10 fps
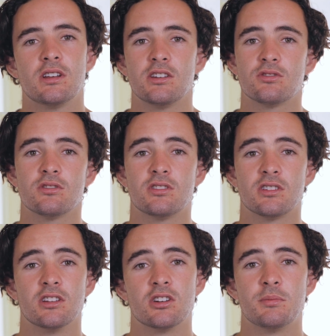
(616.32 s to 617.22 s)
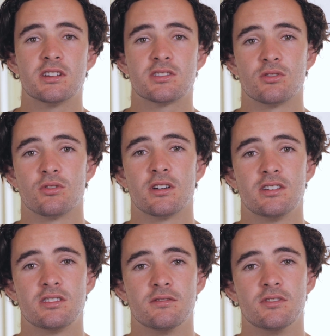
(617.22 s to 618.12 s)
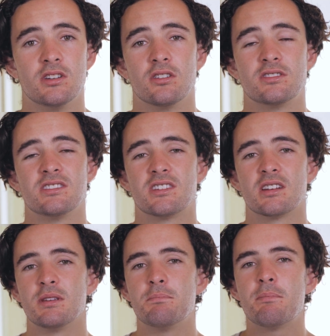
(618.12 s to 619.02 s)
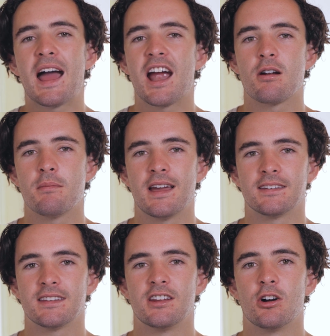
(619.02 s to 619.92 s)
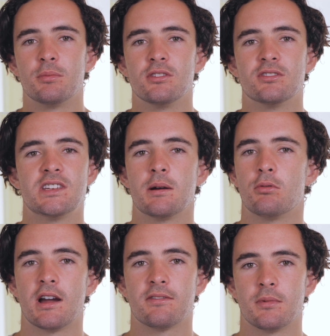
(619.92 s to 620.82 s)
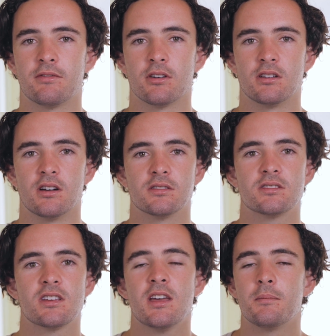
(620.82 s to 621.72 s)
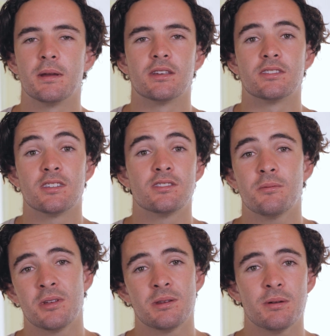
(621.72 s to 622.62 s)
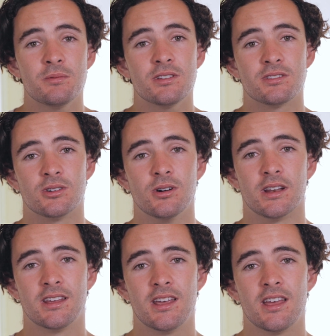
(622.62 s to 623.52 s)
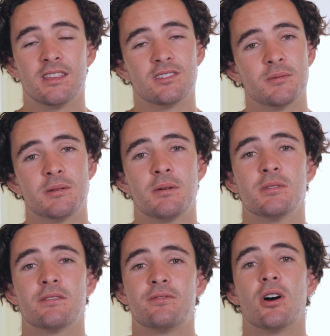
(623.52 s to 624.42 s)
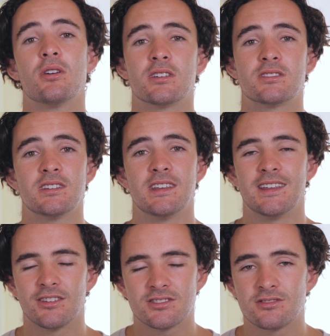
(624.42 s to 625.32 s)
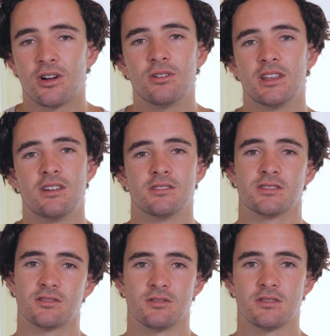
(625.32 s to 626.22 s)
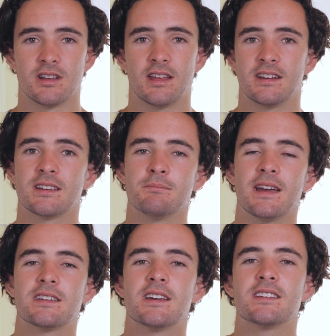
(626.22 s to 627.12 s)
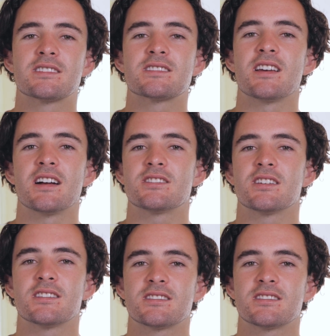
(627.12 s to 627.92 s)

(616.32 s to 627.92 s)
to introduce a little bit of story into your videos is going to be paramount in helping you step away from everyone else, because there's not many people that do it. There's not many people that focus solely on story, and it can make such